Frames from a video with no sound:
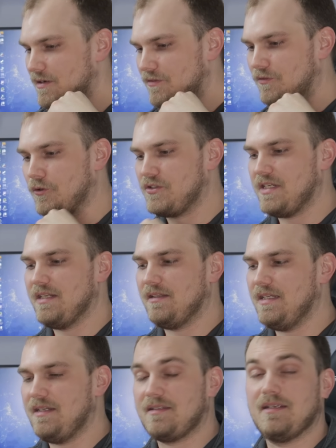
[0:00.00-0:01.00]
force any
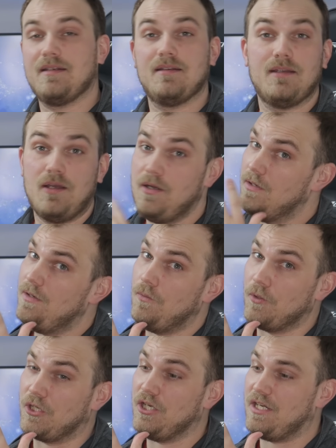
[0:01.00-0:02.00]
leaks and
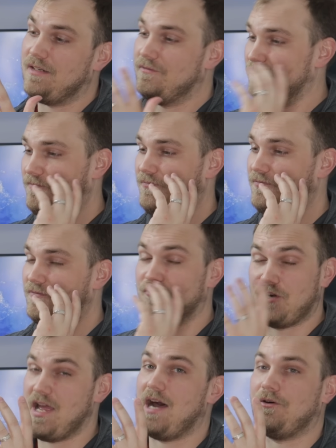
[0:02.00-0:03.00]
we're good
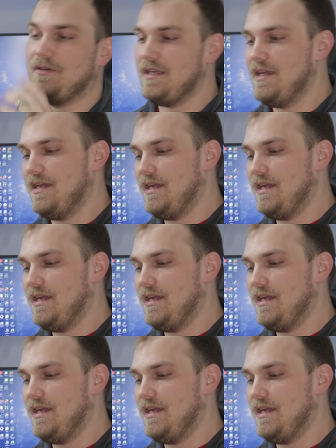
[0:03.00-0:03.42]
for now.